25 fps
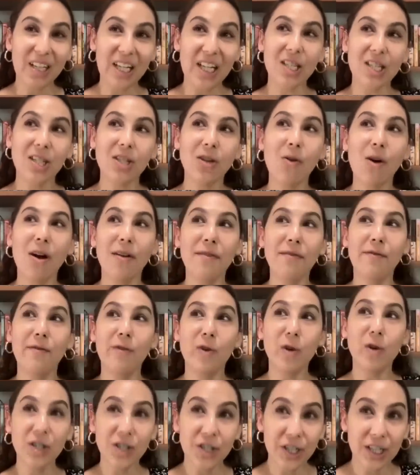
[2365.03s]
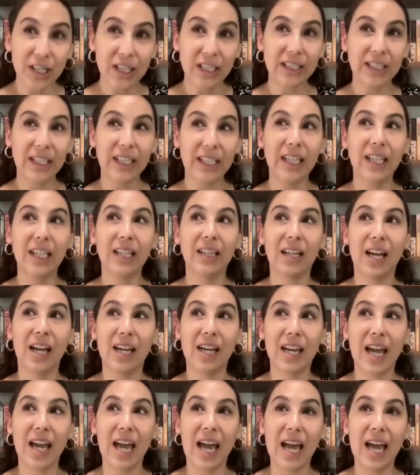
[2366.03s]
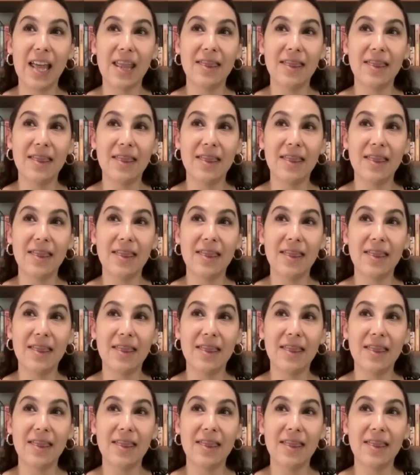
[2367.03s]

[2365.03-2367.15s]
so unfortunately, like.